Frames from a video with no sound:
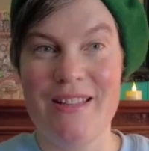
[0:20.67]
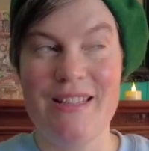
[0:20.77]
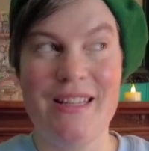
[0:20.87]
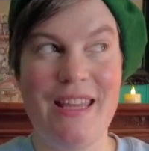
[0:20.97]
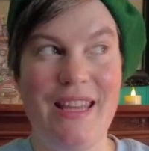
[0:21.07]

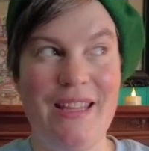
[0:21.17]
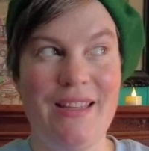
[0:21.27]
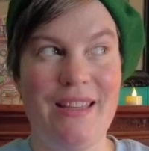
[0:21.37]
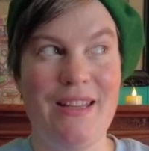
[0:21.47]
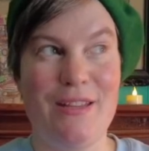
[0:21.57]
Today
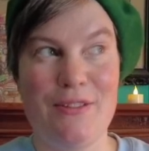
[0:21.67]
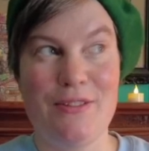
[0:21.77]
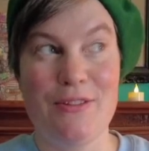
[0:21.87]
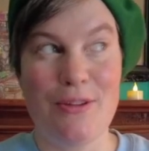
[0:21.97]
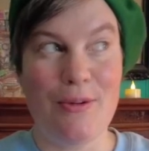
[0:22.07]
it is
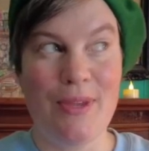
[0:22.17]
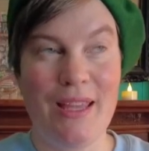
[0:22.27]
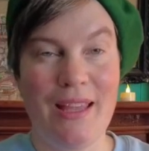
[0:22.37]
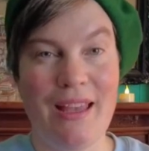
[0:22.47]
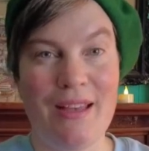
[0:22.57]

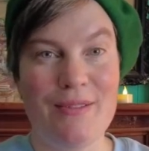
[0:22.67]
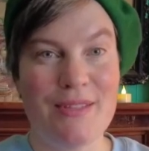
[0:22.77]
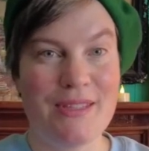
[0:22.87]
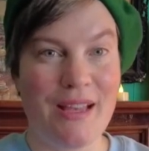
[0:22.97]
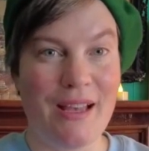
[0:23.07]
snowing
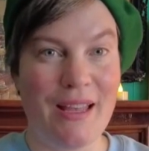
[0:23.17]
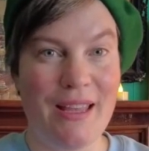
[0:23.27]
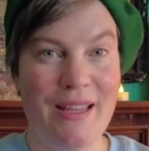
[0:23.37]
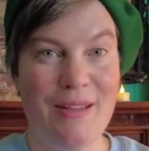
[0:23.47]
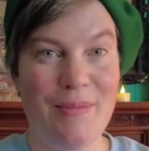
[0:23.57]

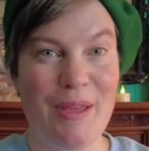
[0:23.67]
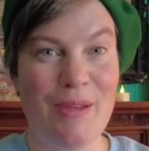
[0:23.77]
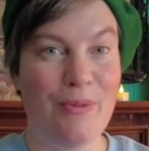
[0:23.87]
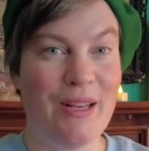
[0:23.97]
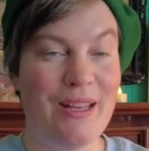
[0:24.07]
outside
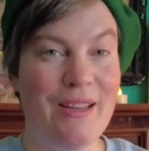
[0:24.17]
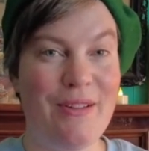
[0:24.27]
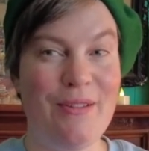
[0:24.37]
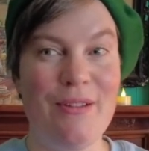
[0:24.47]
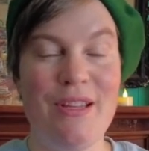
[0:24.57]
my
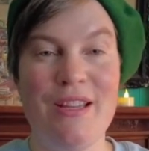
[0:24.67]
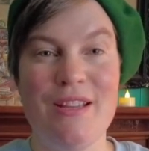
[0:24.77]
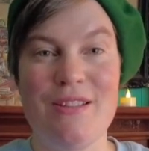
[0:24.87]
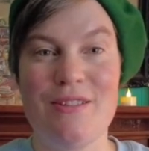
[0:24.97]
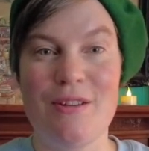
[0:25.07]
window,
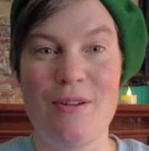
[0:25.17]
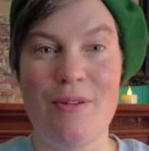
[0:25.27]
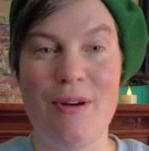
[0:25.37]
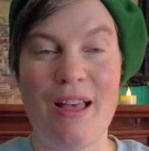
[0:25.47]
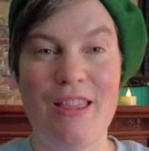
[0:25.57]

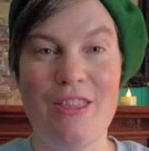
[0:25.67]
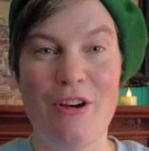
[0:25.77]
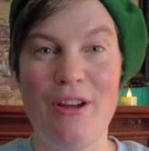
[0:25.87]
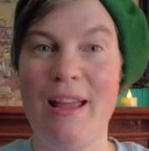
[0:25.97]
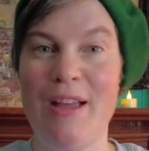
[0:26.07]
so I
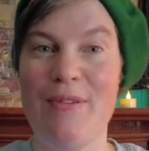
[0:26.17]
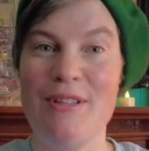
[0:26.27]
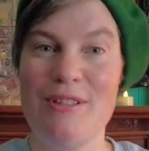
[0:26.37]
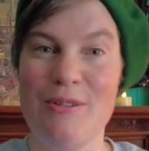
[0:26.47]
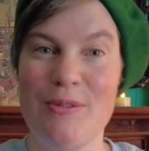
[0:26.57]
thought I
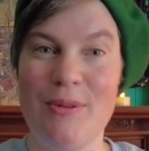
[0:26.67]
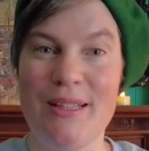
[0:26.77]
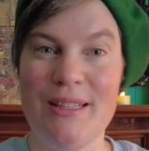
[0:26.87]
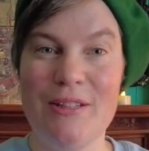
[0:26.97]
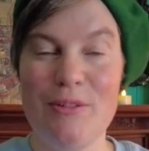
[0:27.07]
would do a
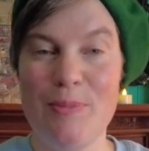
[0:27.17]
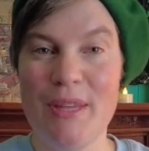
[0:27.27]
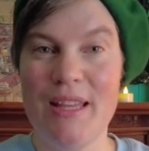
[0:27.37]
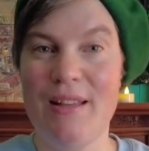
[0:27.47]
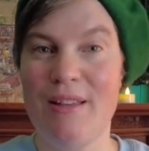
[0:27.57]
little
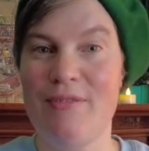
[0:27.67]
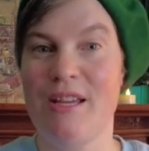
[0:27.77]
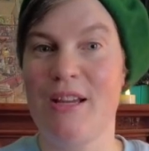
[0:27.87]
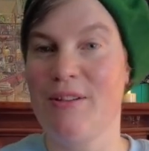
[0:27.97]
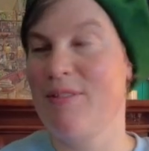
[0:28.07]
bit of
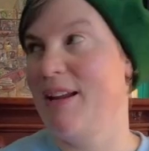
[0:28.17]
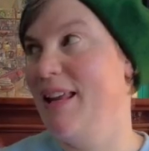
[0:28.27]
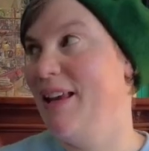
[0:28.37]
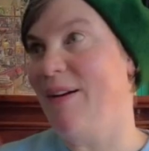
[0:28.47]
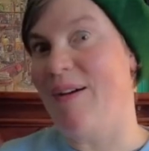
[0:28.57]

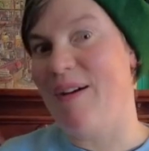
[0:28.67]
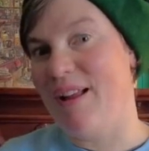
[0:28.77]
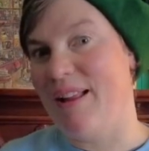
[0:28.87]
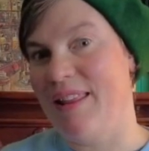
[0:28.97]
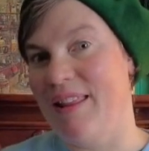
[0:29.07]
decorating
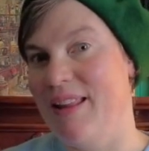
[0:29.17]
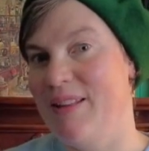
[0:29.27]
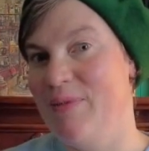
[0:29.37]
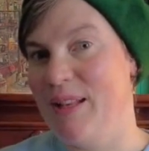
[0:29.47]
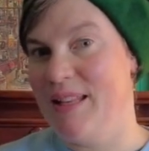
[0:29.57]
on
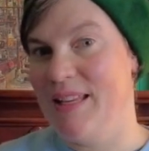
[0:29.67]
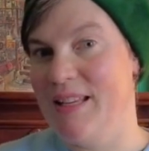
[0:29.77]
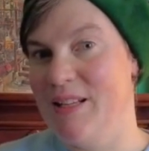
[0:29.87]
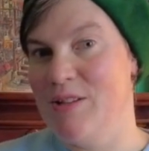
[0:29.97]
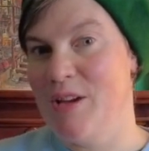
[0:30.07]
this
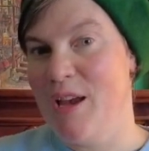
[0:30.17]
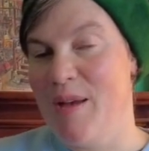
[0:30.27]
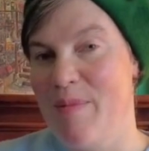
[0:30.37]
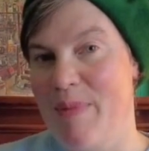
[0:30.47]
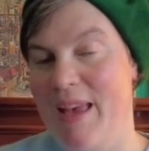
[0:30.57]
vintage
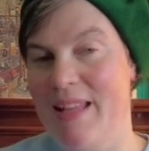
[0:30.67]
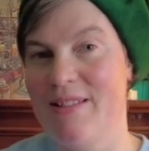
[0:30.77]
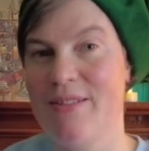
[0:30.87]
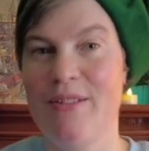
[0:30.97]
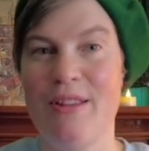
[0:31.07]

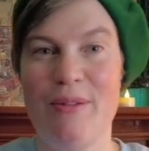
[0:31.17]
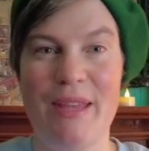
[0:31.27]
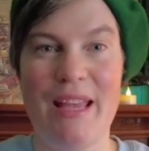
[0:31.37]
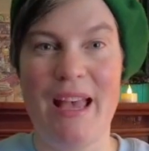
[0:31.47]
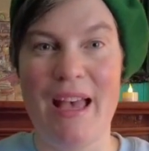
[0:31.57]
mantle that
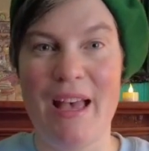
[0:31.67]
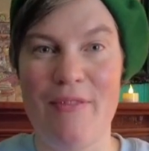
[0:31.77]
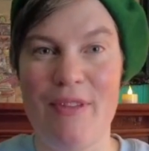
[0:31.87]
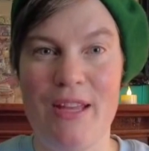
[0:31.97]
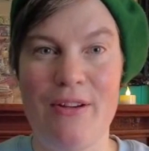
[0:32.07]
we
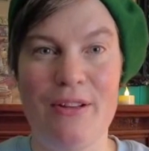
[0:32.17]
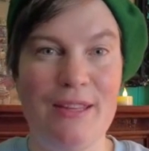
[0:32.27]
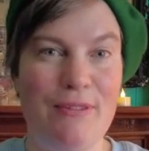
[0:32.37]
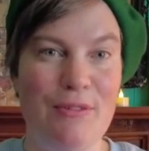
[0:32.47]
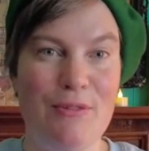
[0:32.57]
have in our
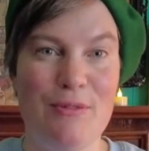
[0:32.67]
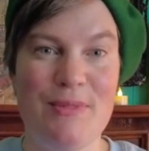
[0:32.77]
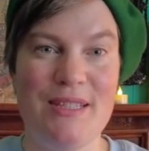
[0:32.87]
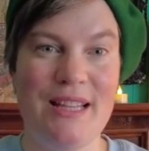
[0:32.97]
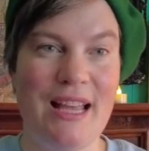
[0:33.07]
living
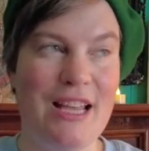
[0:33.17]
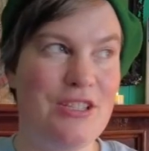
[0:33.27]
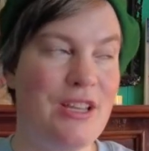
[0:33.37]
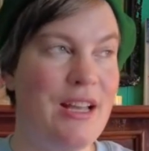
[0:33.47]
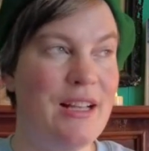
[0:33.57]
room
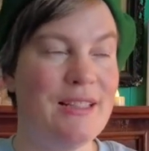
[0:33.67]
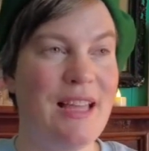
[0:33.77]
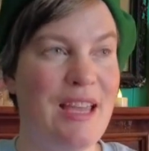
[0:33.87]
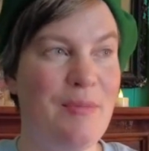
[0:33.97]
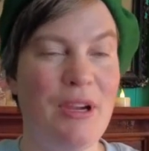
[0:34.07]
slash
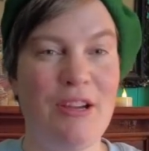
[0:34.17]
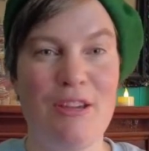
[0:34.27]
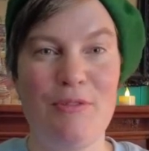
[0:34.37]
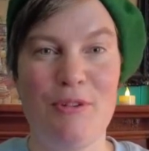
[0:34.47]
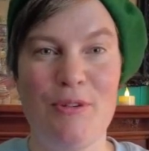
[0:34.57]

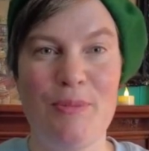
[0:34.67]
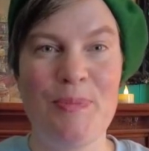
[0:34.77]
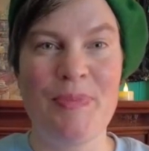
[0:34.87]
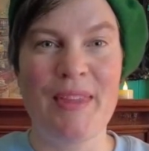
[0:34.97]
library room.